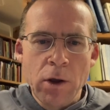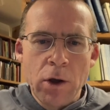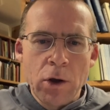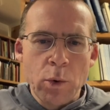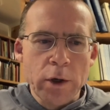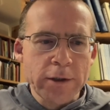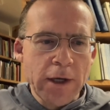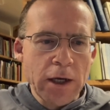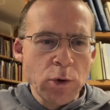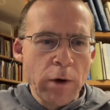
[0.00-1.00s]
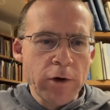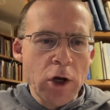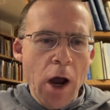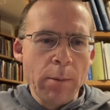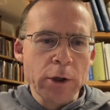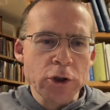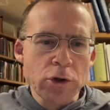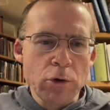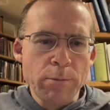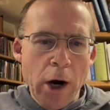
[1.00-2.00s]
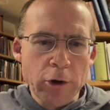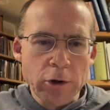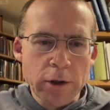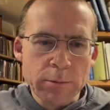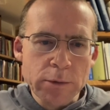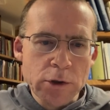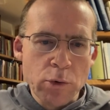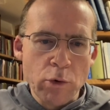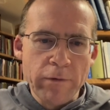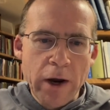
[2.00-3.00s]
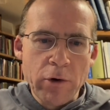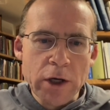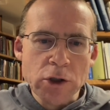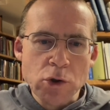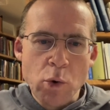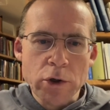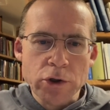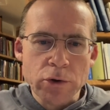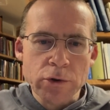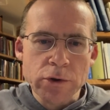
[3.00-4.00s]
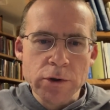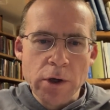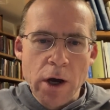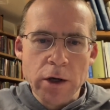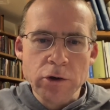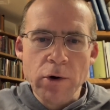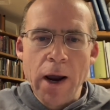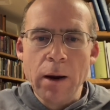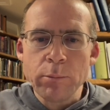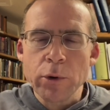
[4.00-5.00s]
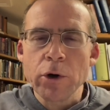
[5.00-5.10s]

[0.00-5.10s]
who are said to have accomplished their martyrdoms through various tortures under Emperor